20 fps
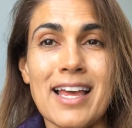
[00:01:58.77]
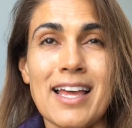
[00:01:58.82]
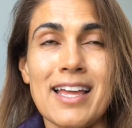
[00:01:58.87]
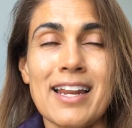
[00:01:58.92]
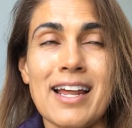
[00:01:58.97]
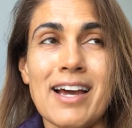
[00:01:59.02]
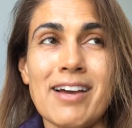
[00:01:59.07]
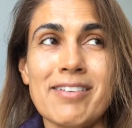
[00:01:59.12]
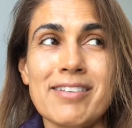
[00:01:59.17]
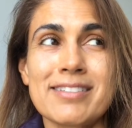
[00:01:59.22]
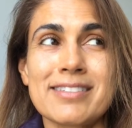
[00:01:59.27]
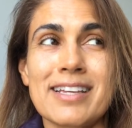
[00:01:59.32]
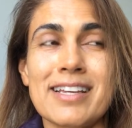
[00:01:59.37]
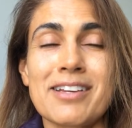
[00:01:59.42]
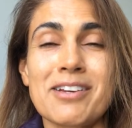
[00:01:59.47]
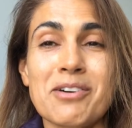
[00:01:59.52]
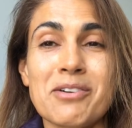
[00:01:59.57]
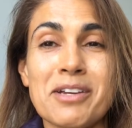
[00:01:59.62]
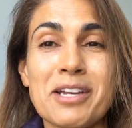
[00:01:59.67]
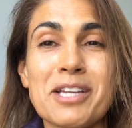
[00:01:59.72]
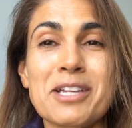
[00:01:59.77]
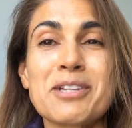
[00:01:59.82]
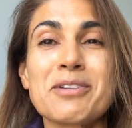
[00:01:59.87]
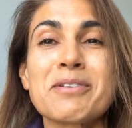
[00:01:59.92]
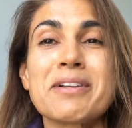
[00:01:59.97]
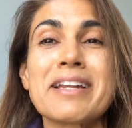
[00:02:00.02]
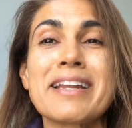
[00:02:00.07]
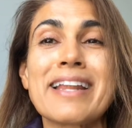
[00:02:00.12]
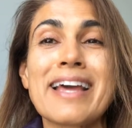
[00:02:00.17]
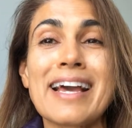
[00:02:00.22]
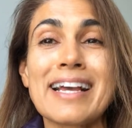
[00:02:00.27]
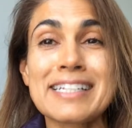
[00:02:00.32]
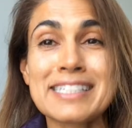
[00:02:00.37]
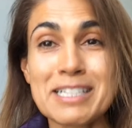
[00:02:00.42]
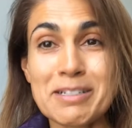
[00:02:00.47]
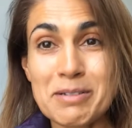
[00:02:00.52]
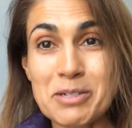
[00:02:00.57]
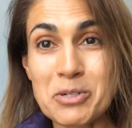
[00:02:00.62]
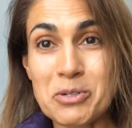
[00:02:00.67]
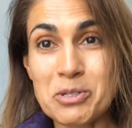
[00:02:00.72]
and I was like, okay, you know,
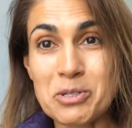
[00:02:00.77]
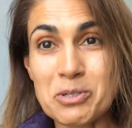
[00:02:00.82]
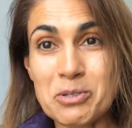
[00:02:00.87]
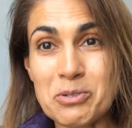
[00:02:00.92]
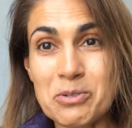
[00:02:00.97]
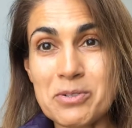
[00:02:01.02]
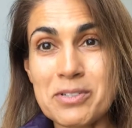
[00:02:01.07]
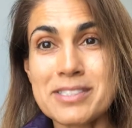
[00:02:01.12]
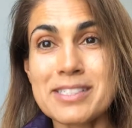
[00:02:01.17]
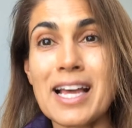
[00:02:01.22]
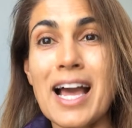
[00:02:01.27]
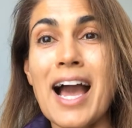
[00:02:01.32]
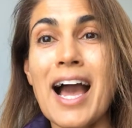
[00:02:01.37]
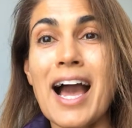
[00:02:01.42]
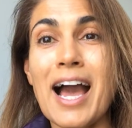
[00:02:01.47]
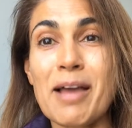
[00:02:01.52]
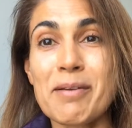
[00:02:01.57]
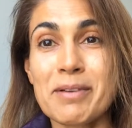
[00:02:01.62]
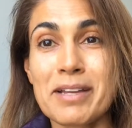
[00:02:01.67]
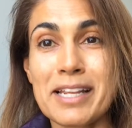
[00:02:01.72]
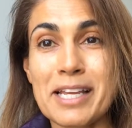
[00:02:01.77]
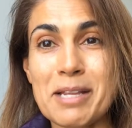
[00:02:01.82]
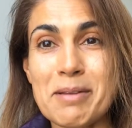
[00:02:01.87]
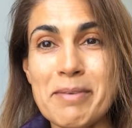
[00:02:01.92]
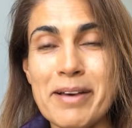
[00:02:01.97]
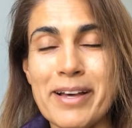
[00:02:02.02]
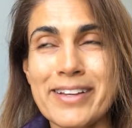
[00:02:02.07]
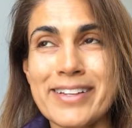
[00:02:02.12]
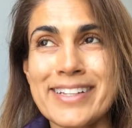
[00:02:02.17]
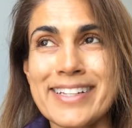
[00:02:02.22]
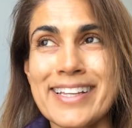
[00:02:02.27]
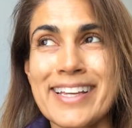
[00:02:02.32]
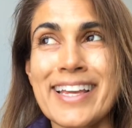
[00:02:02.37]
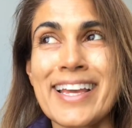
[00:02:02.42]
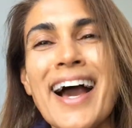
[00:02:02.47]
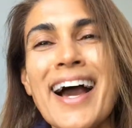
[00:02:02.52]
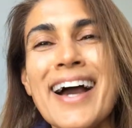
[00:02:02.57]
next time I go on a cruise, I'm gonna get a balcony.